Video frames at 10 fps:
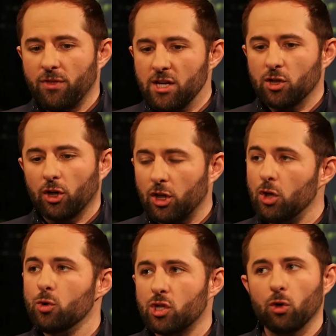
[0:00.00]
these are
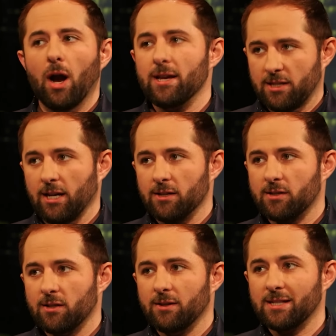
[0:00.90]
huge
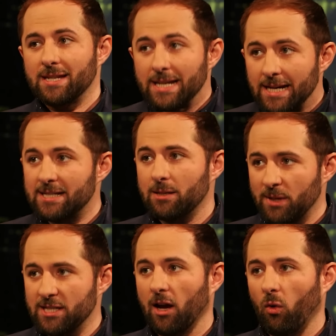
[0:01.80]
crises. This needs to
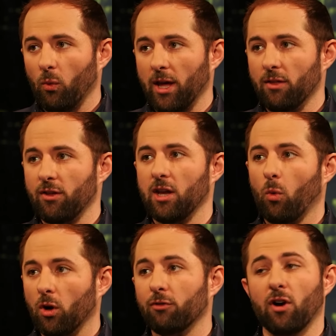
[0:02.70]
be dealt with in
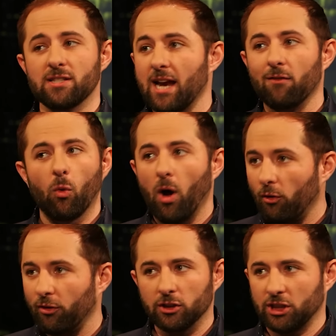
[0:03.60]
order for us to have a
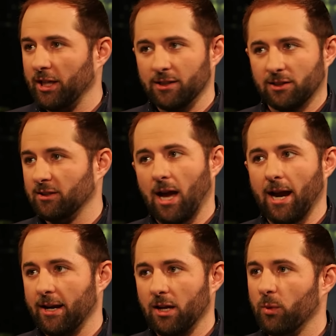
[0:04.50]
well-functioning society.